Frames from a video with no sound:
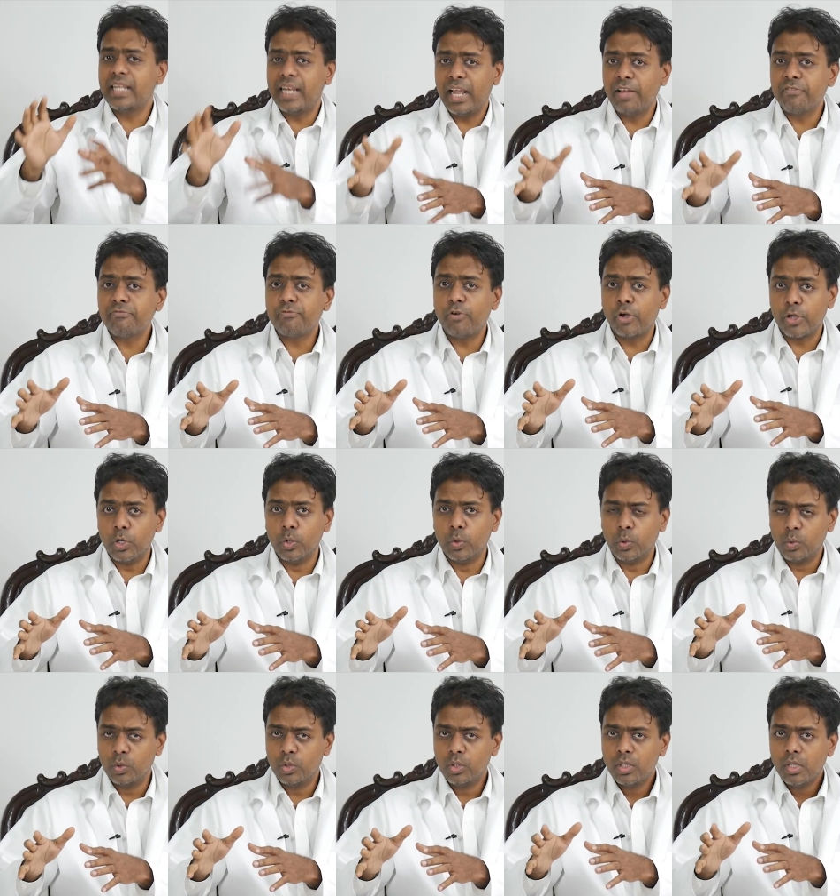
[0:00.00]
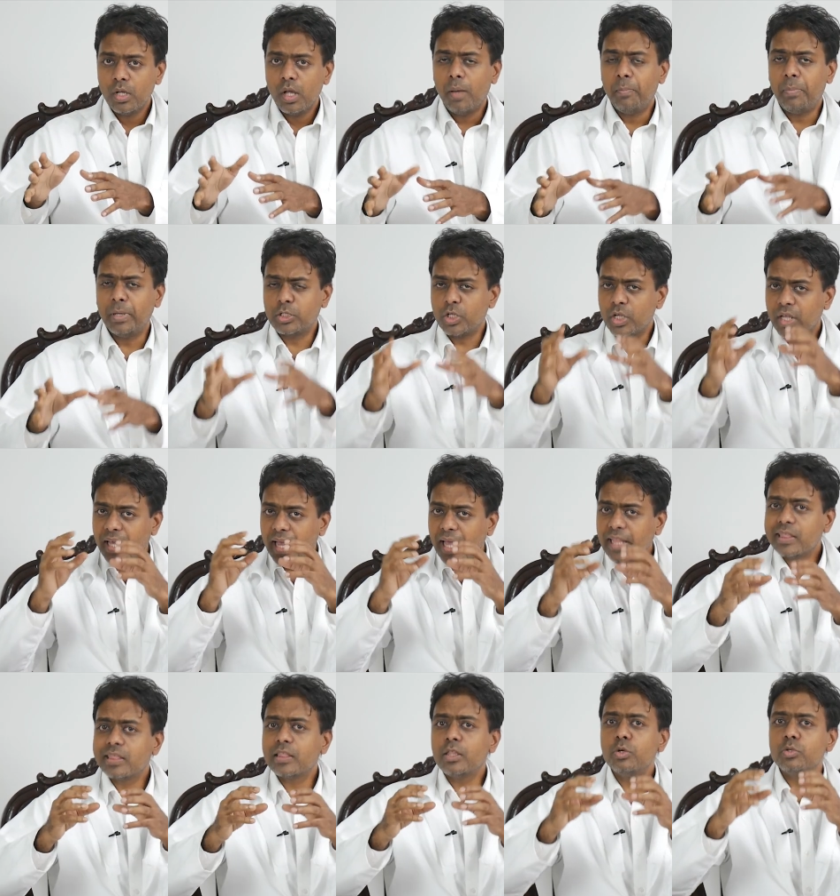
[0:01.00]
left for you. But to
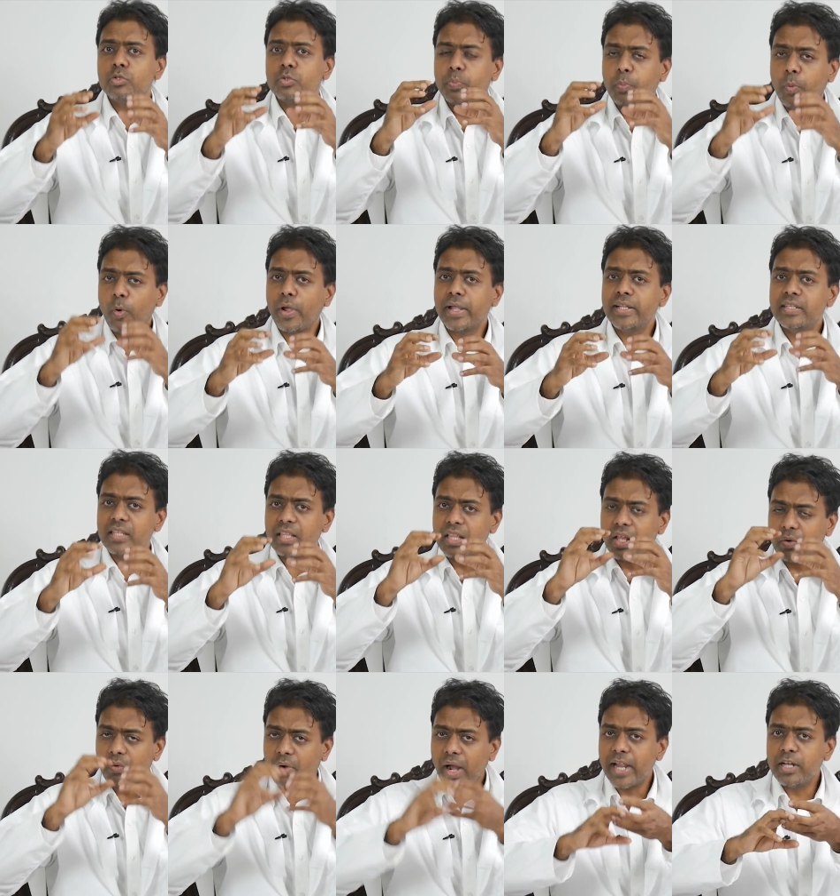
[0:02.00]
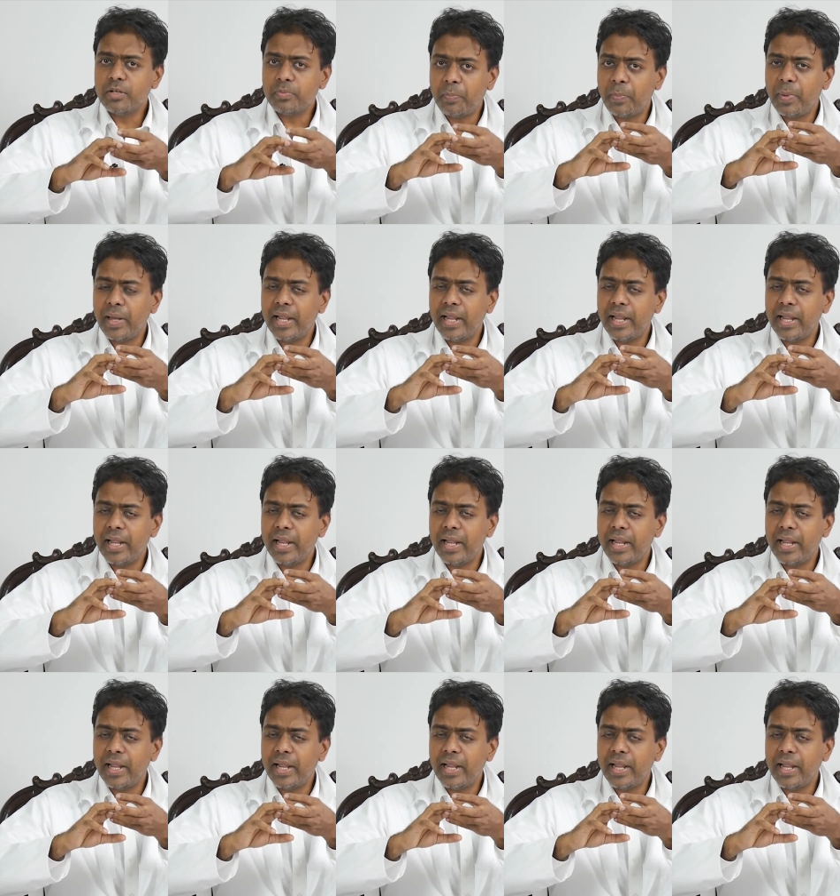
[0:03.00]
get those points in the right